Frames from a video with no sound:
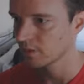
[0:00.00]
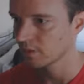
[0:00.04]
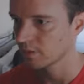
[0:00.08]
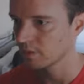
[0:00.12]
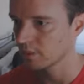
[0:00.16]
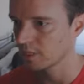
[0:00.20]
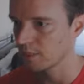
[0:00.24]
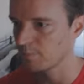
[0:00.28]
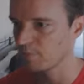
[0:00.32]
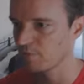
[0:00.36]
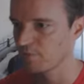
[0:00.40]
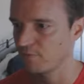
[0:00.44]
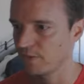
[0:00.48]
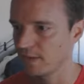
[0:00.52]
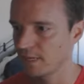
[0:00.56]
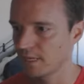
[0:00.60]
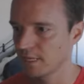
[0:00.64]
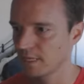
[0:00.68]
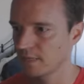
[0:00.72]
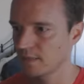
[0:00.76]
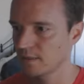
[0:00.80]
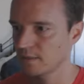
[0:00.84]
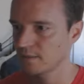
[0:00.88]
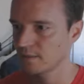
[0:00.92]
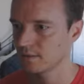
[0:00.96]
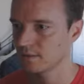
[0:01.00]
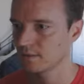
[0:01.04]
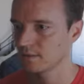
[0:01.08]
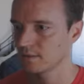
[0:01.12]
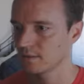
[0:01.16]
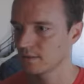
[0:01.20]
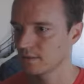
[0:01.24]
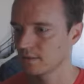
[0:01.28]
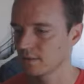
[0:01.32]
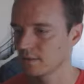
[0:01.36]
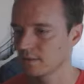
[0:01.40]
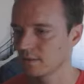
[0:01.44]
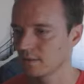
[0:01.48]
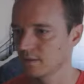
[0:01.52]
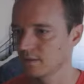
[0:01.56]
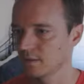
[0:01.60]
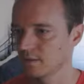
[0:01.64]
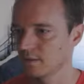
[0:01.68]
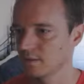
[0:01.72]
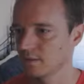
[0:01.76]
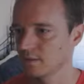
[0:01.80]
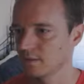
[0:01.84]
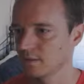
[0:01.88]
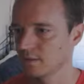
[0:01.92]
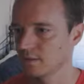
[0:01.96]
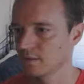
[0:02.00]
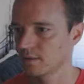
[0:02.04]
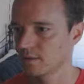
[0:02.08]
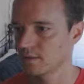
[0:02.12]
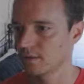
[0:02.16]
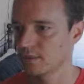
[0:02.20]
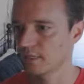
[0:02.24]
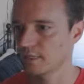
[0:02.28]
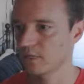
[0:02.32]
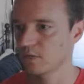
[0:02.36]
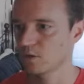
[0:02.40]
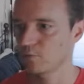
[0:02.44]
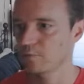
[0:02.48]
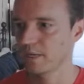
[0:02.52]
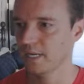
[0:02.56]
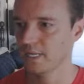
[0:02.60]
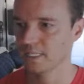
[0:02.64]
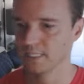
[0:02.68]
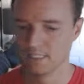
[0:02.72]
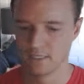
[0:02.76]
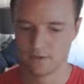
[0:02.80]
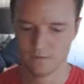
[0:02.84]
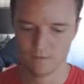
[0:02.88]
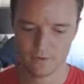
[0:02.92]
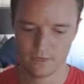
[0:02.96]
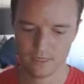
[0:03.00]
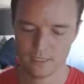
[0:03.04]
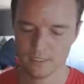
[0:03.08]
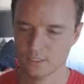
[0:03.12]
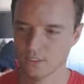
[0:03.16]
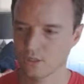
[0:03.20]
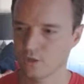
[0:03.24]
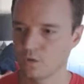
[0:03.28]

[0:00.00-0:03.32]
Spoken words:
Depth fade, like opacity fade.